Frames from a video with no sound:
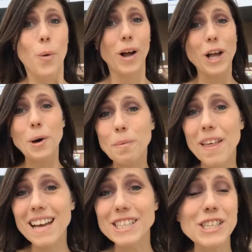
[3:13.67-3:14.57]
Well, I hope
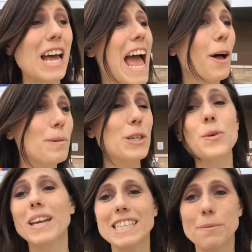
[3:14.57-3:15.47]
this helped
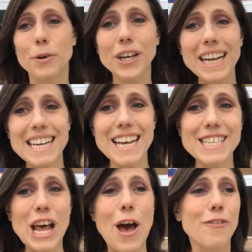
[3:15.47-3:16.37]
you get some good
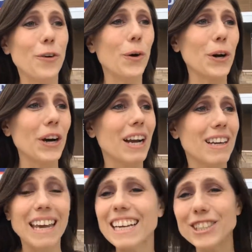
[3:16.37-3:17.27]
ideas for
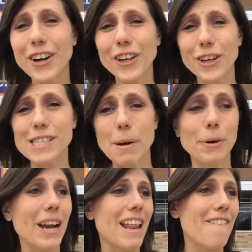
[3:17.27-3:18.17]
kickstarting your
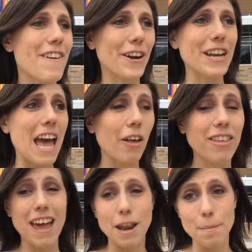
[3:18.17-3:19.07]
summer in a very
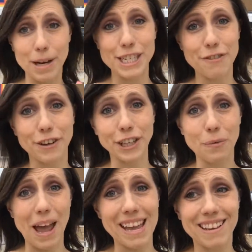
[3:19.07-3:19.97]
healthy and
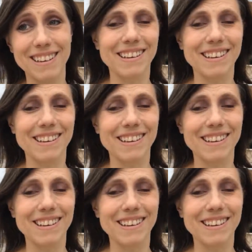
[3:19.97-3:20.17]
budget-friendly way.